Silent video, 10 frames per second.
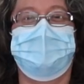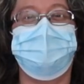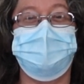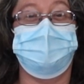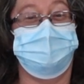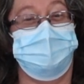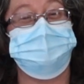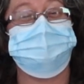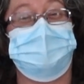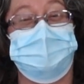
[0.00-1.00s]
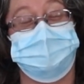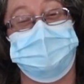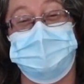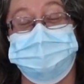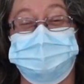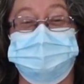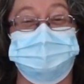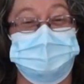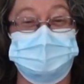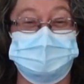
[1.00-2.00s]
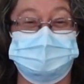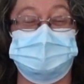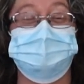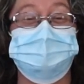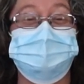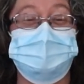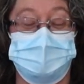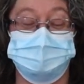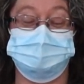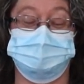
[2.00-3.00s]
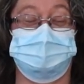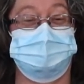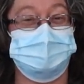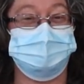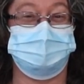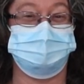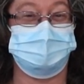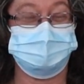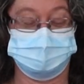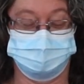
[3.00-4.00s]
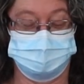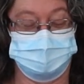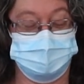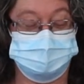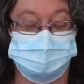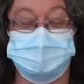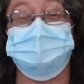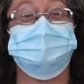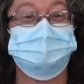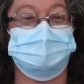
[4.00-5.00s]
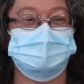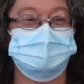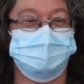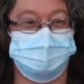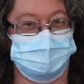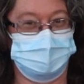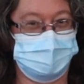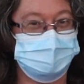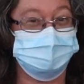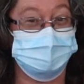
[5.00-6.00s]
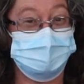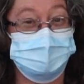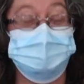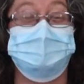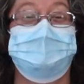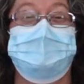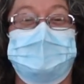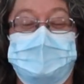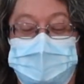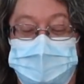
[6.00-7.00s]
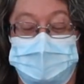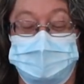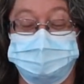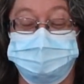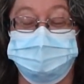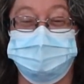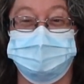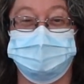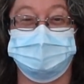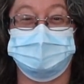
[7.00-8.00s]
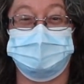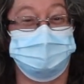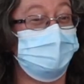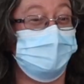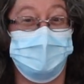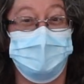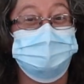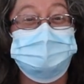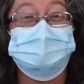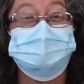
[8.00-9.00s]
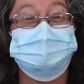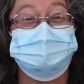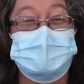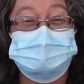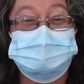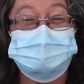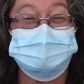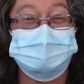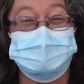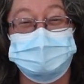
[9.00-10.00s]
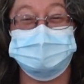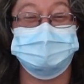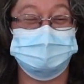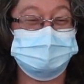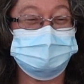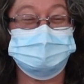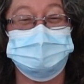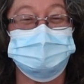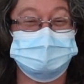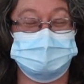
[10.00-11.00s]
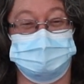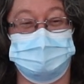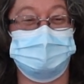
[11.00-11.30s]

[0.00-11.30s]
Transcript: Hi, I'm Carla. I'm from Room at the Table. I'm doing another unboxing video today. This one's for Queendomino. I'm in at the RATT studio. This is awesome.